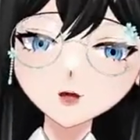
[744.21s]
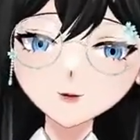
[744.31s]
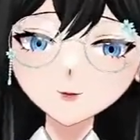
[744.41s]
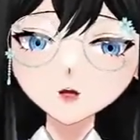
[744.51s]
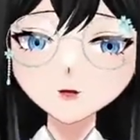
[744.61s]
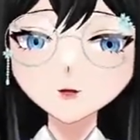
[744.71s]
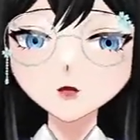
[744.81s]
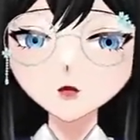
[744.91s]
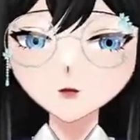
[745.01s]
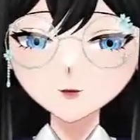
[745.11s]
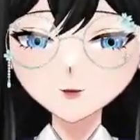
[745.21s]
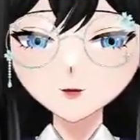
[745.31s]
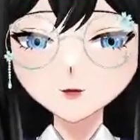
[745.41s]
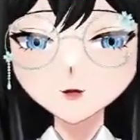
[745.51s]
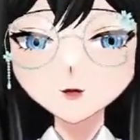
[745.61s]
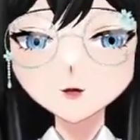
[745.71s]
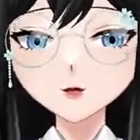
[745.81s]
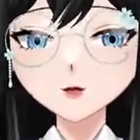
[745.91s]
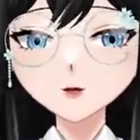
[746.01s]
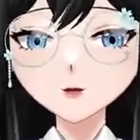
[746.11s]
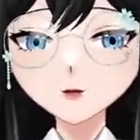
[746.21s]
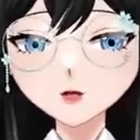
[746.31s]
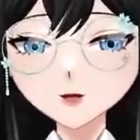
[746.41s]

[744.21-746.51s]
pairs long. Okay?